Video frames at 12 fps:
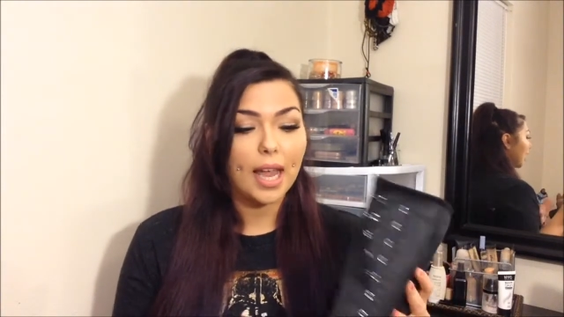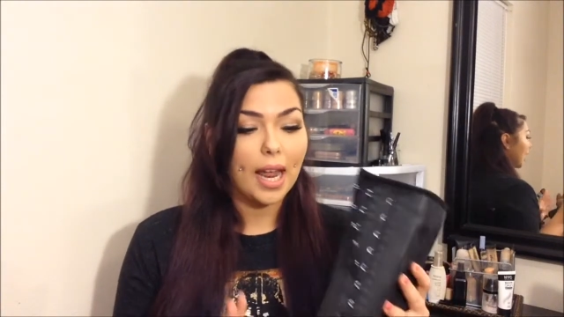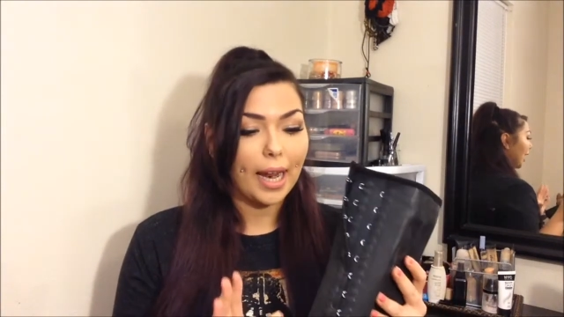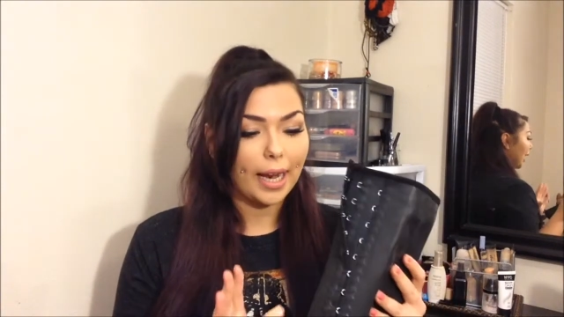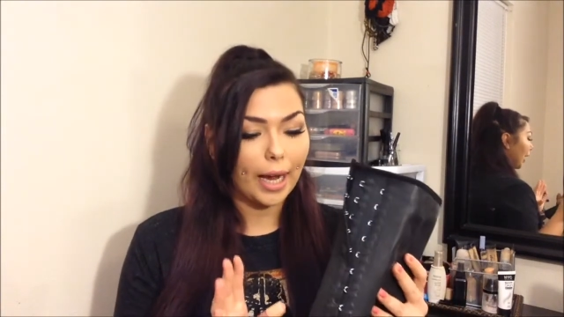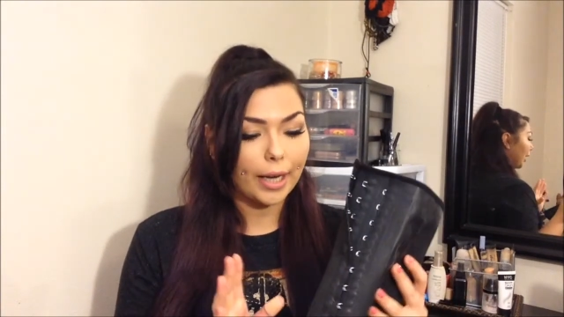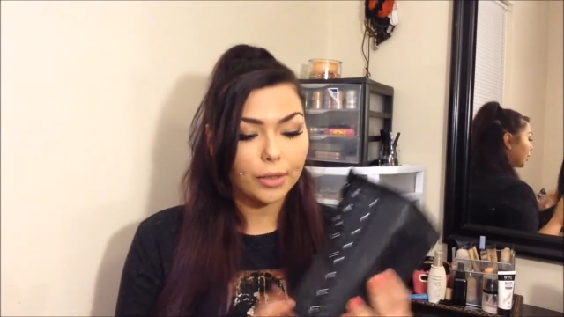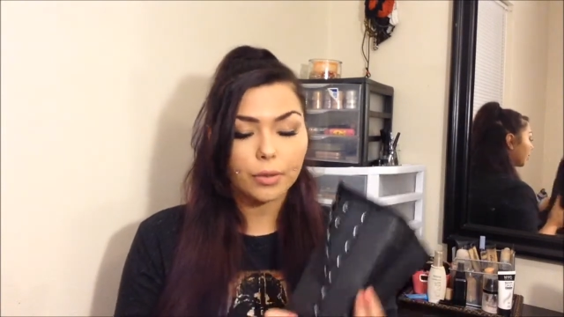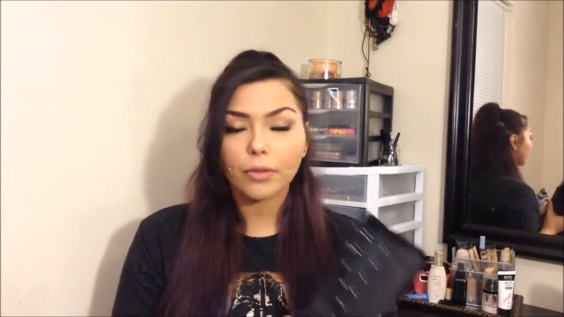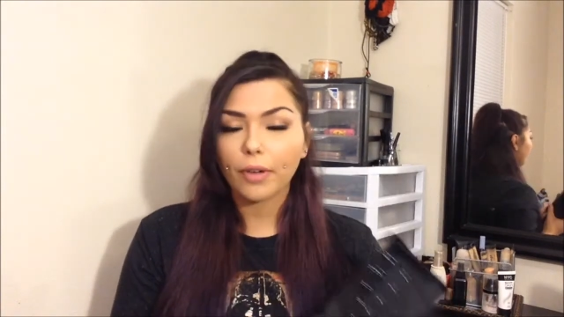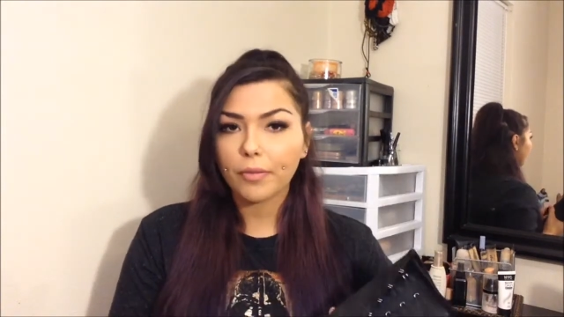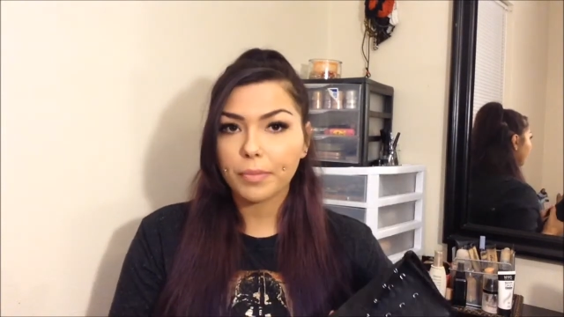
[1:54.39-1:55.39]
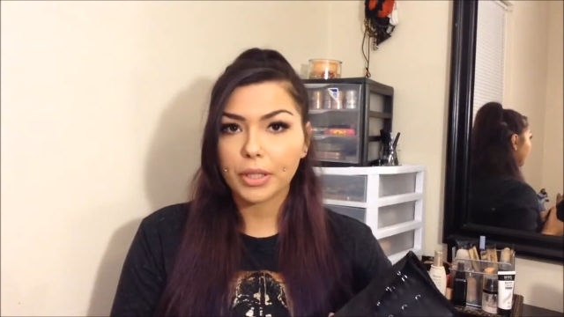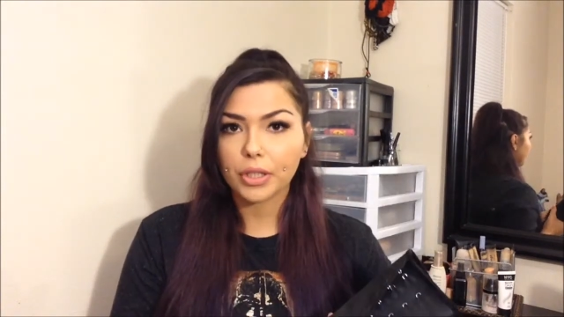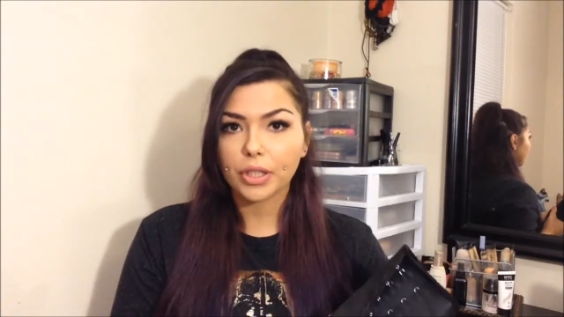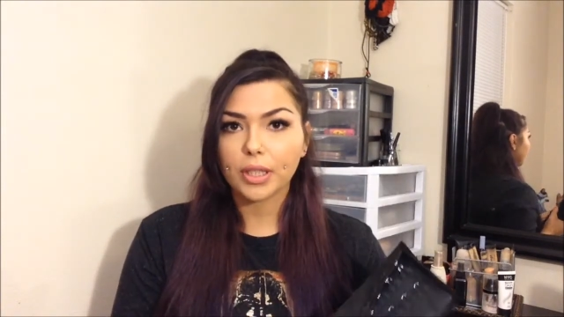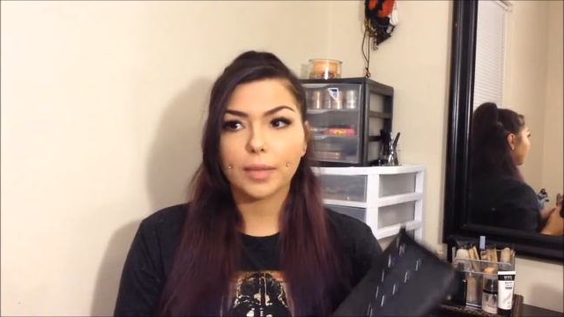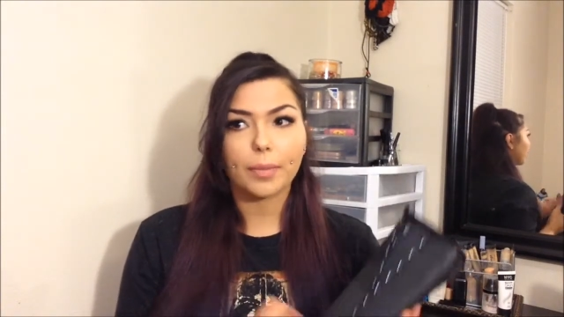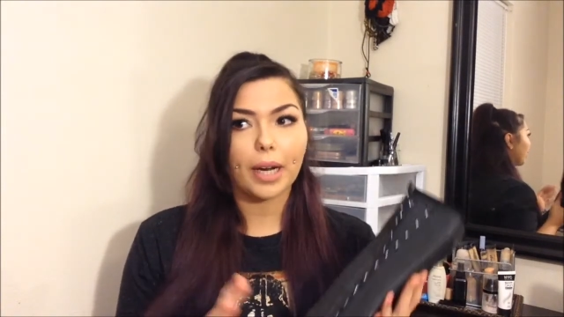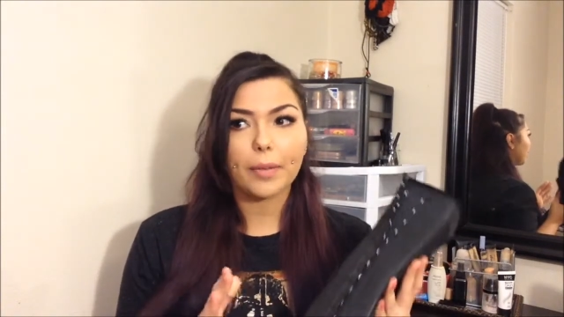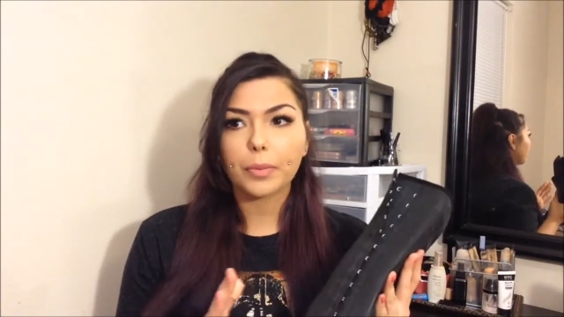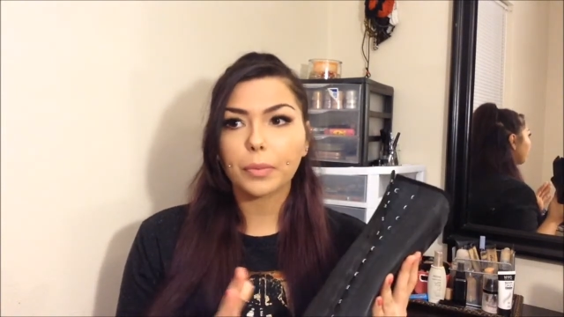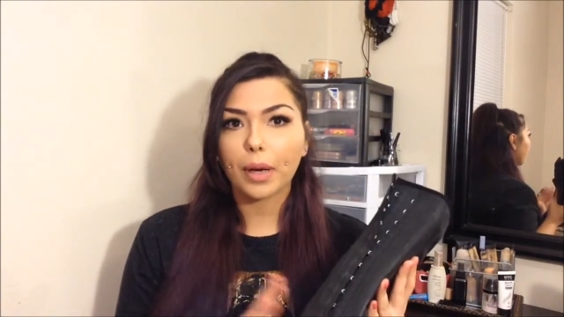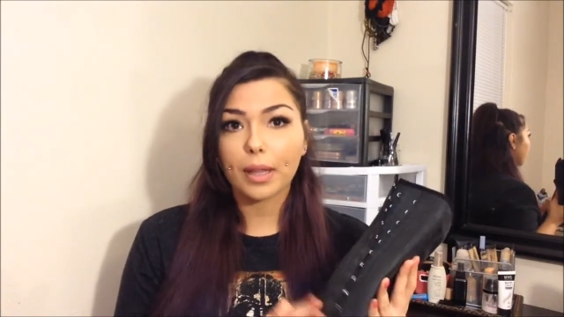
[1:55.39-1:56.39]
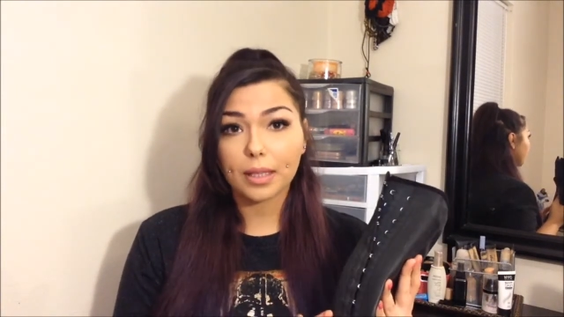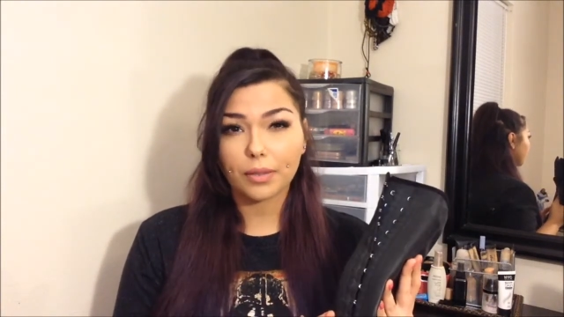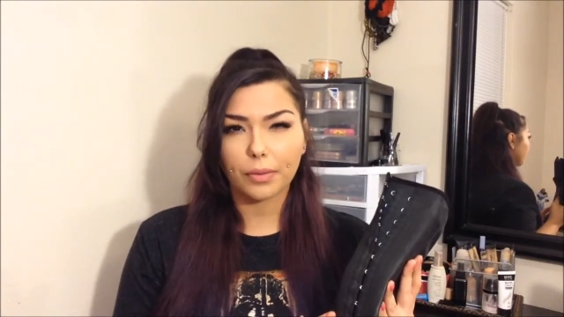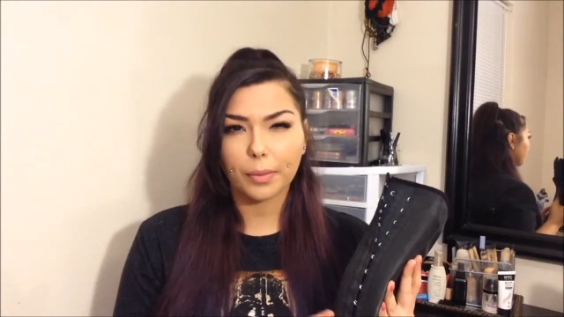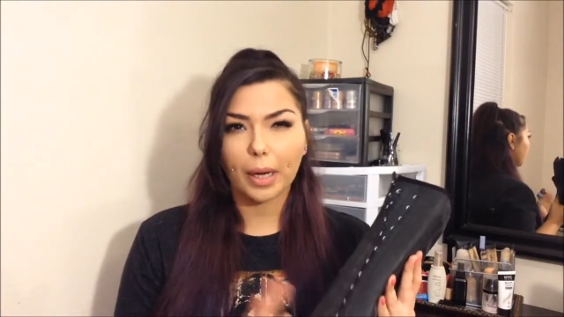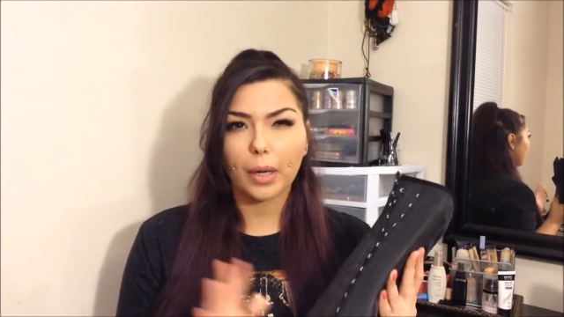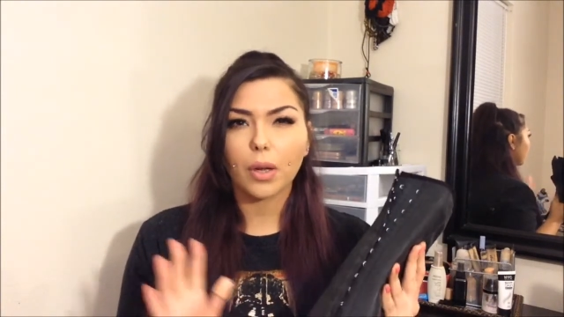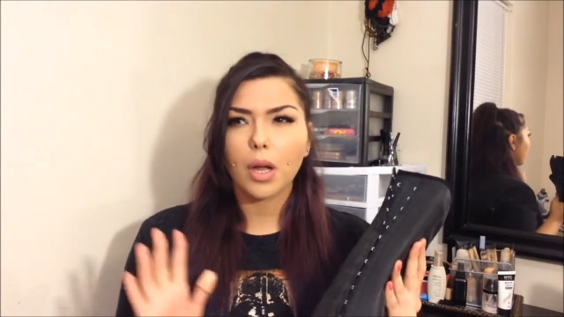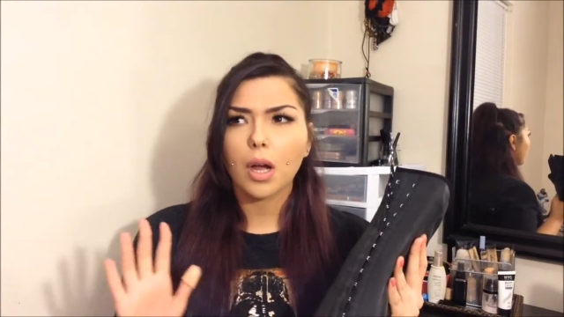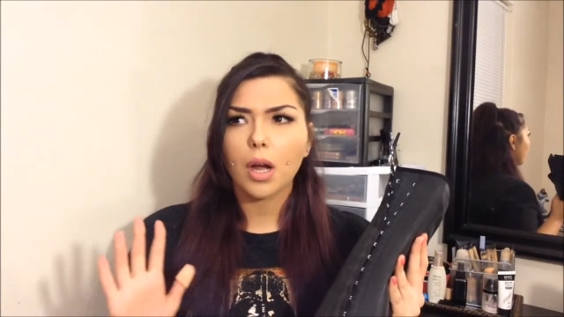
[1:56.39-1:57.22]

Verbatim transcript: And I don't know if I've mentioned it, but I've been wearing this for about